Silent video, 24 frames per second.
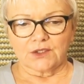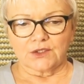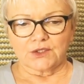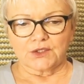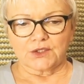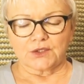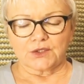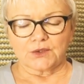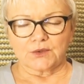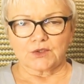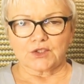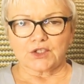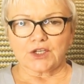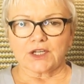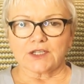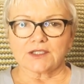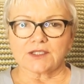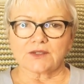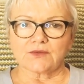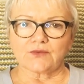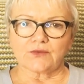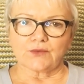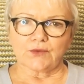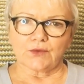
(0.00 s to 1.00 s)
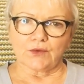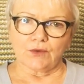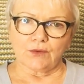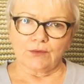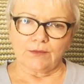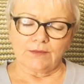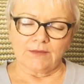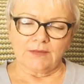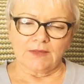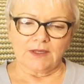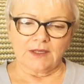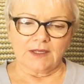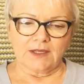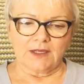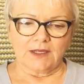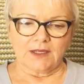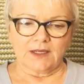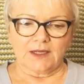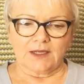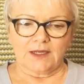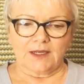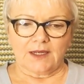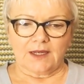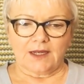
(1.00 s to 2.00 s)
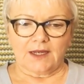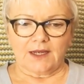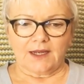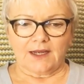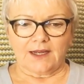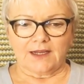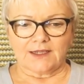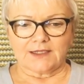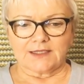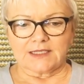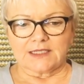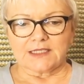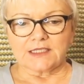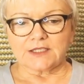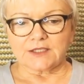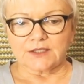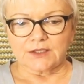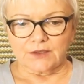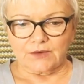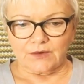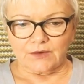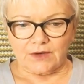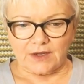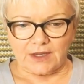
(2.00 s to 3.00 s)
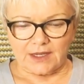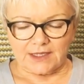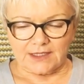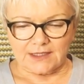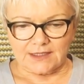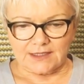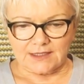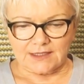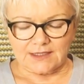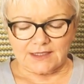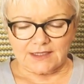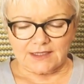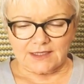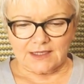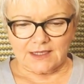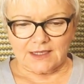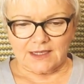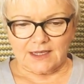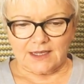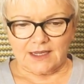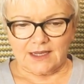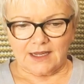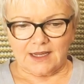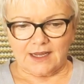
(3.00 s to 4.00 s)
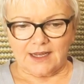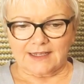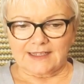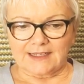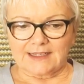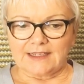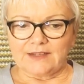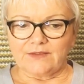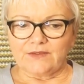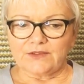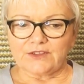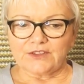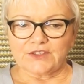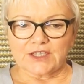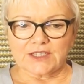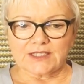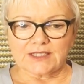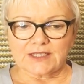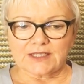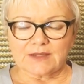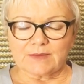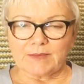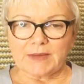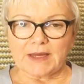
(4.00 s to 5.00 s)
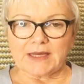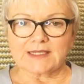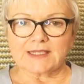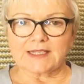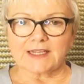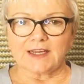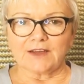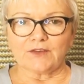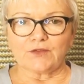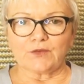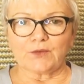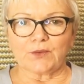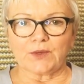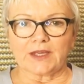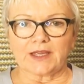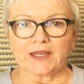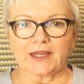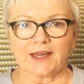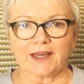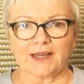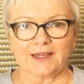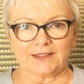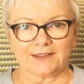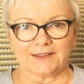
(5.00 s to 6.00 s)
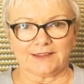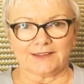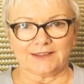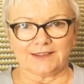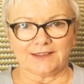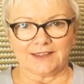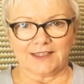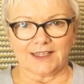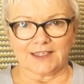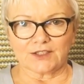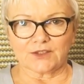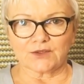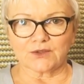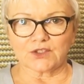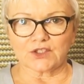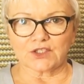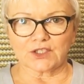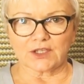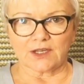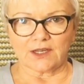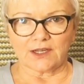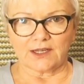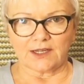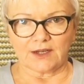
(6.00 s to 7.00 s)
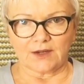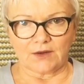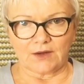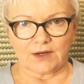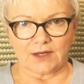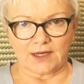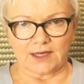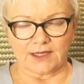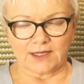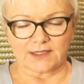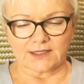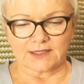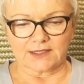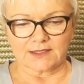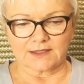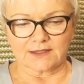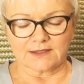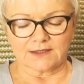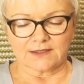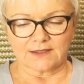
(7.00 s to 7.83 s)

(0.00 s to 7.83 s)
to transform and integrate and live just the best life we can, and to shine our light.